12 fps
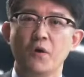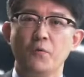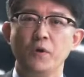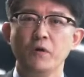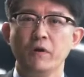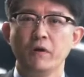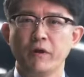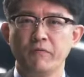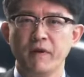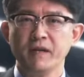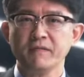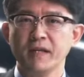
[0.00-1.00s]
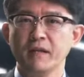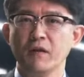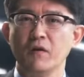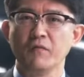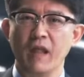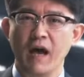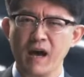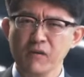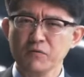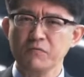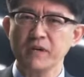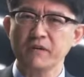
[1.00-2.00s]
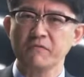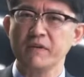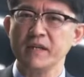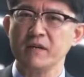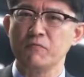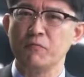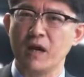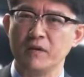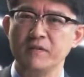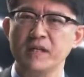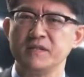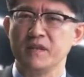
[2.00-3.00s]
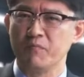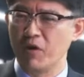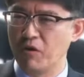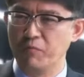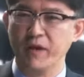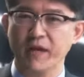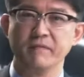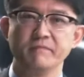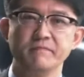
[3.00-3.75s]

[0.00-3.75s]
We were reflecting on how quickly the world is evolving.